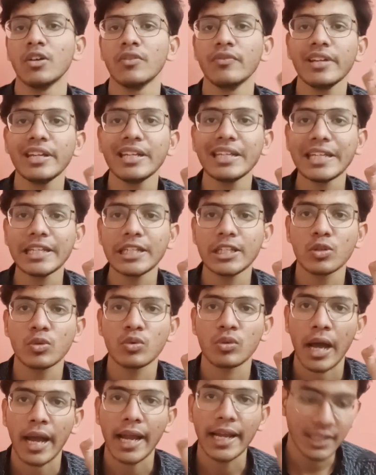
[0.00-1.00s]
we need to
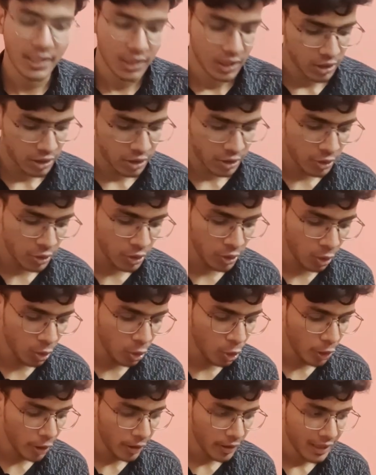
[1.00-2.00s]
write
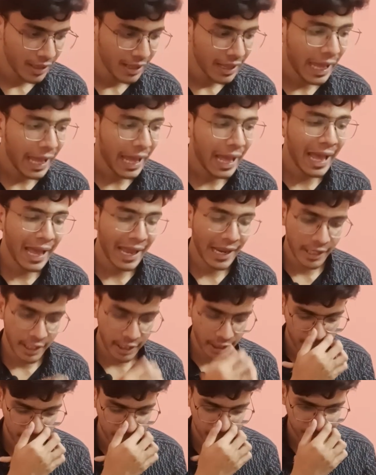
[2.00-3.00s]
node
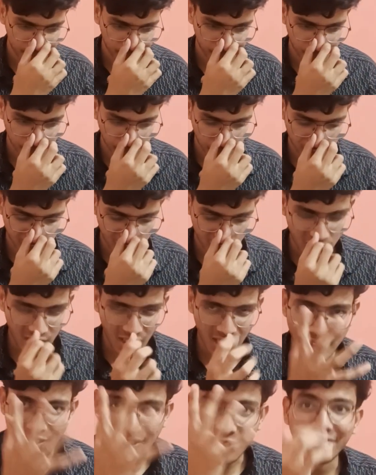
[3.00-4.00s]
and
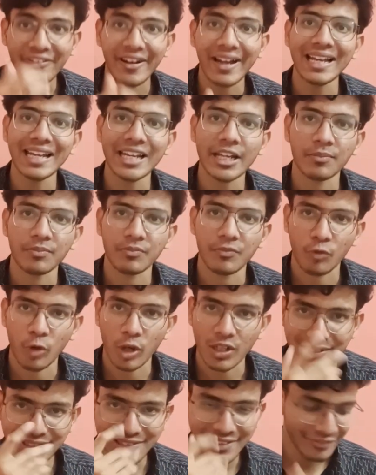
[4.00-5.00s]
the file name.
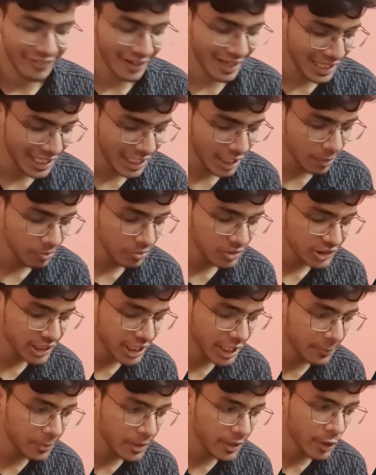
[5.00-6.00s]
What is the file name?
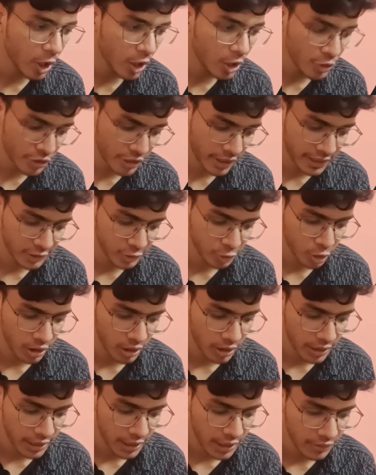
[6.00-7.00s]
Script.js. So
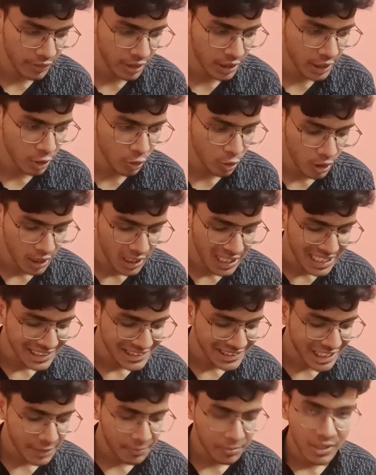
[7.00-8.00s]
here I will give
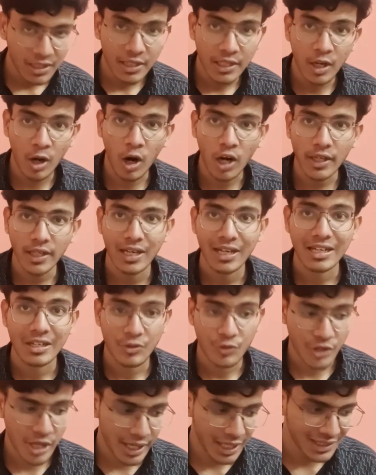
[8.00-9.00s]

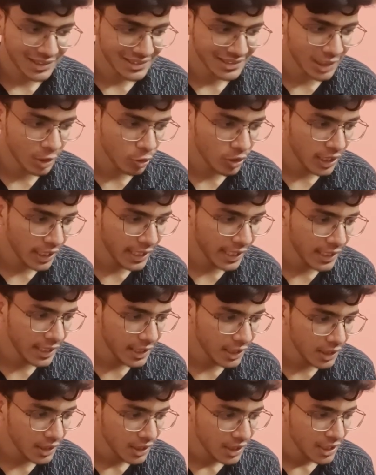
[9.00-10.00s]
script.js. Now click
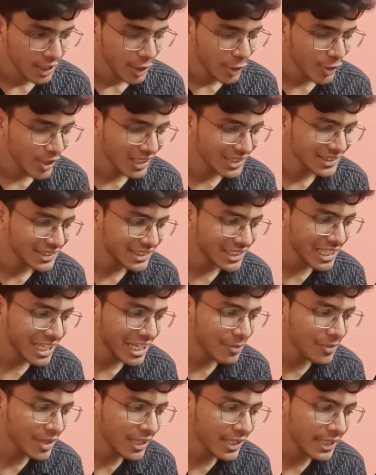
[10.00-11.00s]
enter. You can see
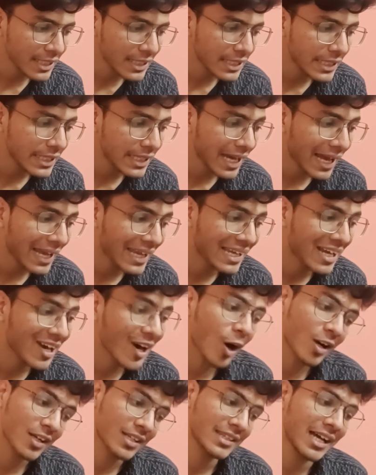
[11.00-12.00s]
immediately I
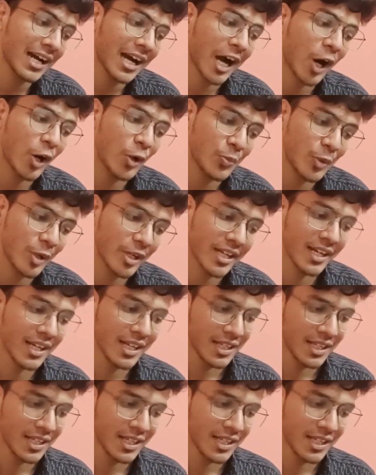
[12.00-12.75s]
got the output.